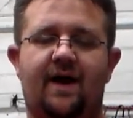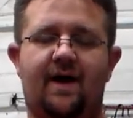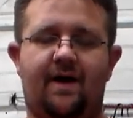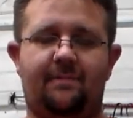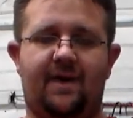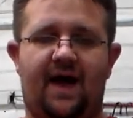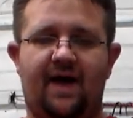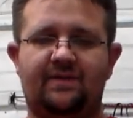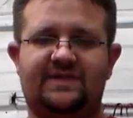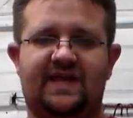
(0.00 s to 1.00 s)

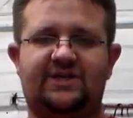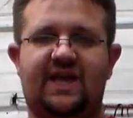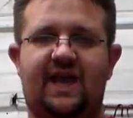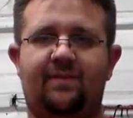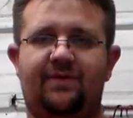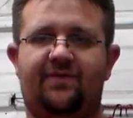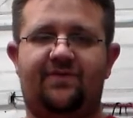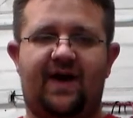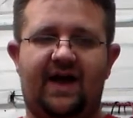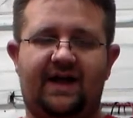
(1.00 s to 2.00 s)
I was actually able to
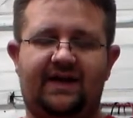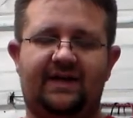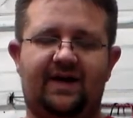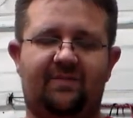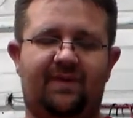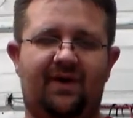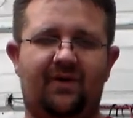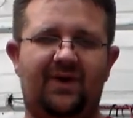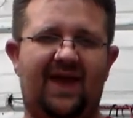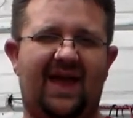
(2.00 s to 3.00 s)
find
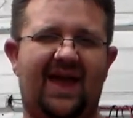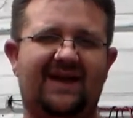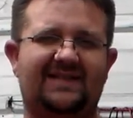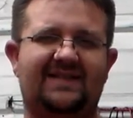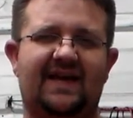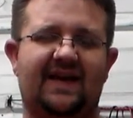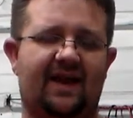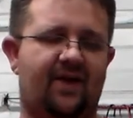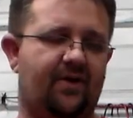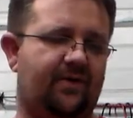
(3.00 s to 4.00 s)
about 8 to 10
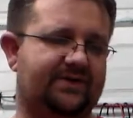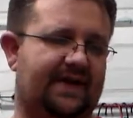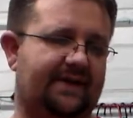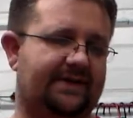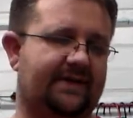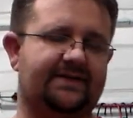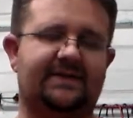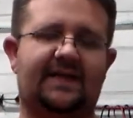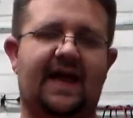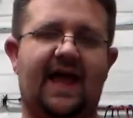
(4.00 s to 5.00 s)
arrows out of the
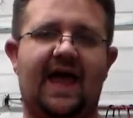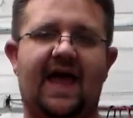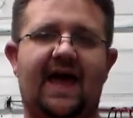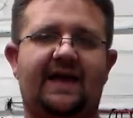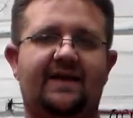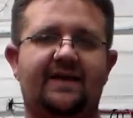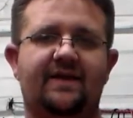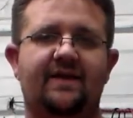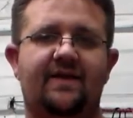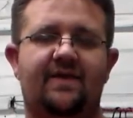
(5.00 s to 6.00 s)
dozen that I had
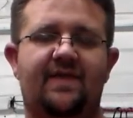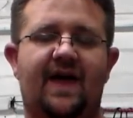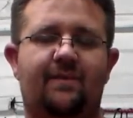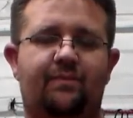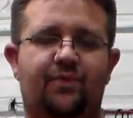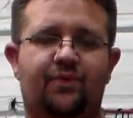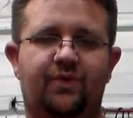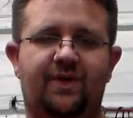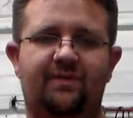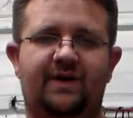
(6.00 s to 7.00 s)
that
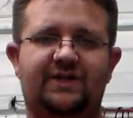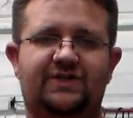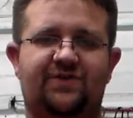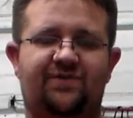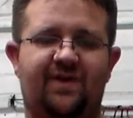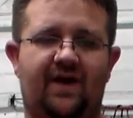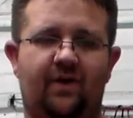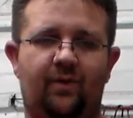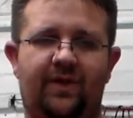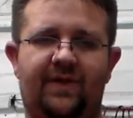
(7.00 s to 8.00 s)
pretty much
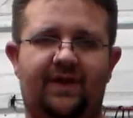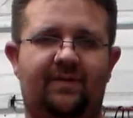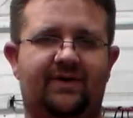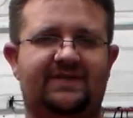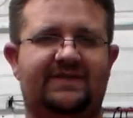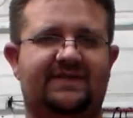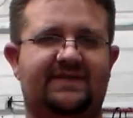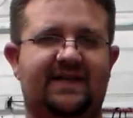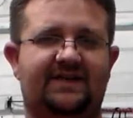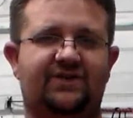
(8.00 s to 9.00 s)
fell within about a
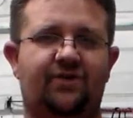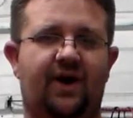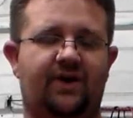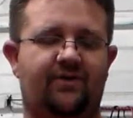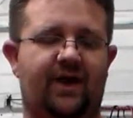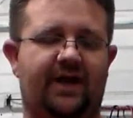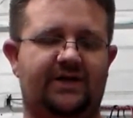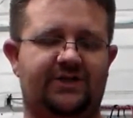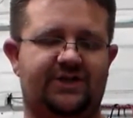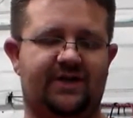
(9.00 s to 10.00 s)
6 grain
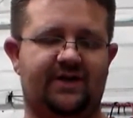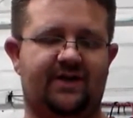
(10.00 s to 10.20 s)
range.